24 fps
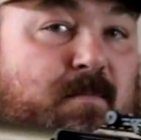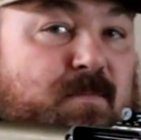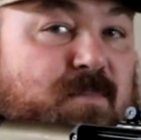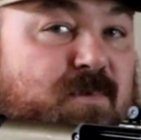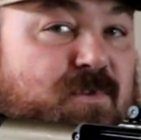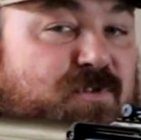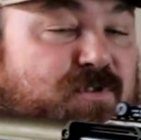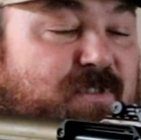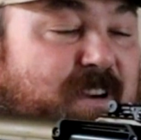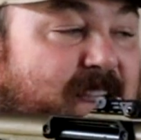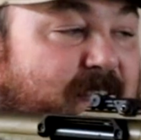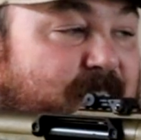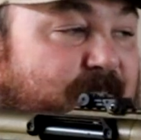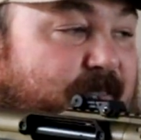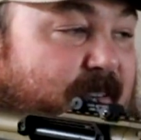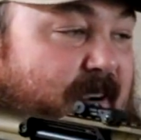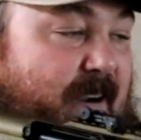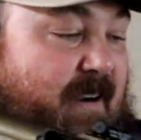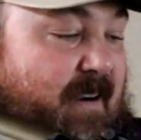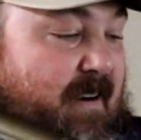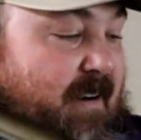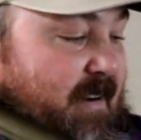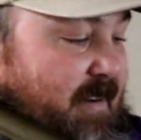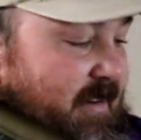I'm going to dry
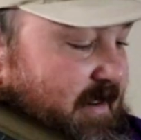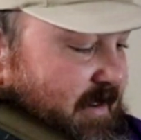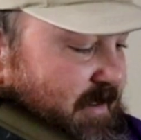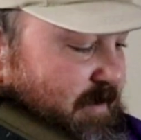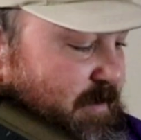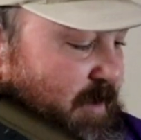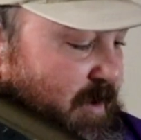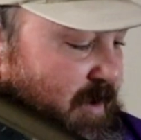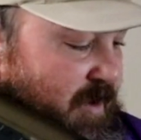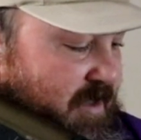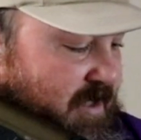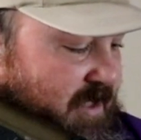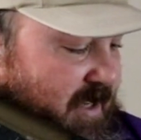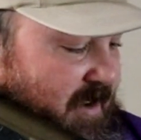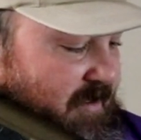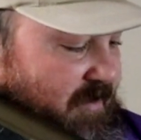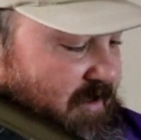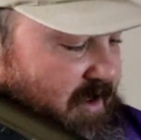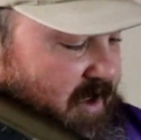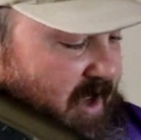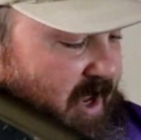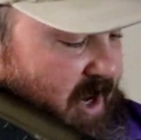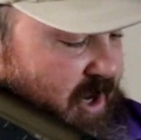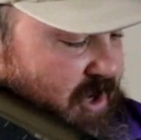fire it, find a safe
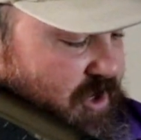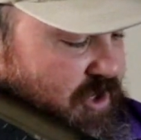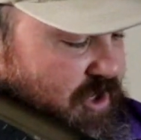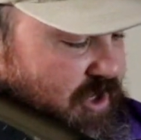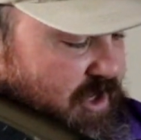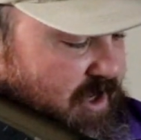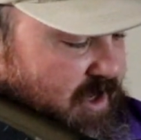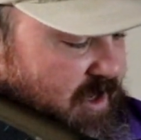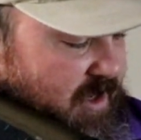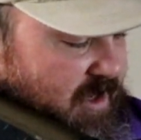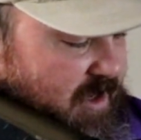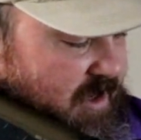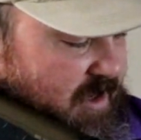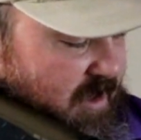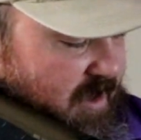location.